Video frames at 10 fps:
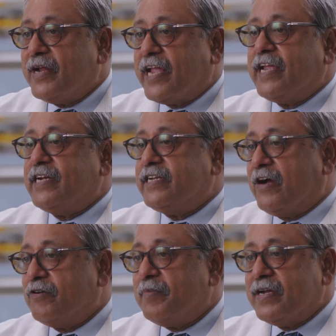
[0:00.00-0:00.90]
Breaking it
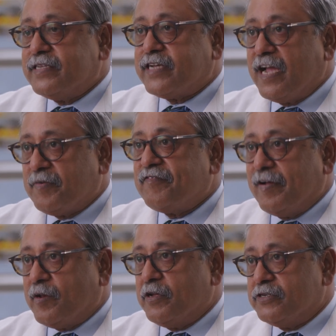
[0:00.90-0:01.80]
down by the type of
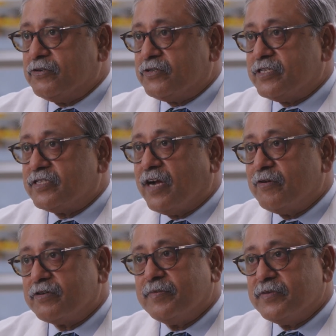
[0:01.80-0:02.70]
amyloidosis, the
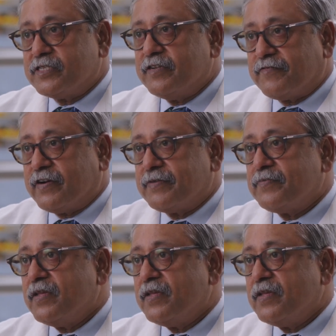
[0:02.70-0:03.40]
outcome is different.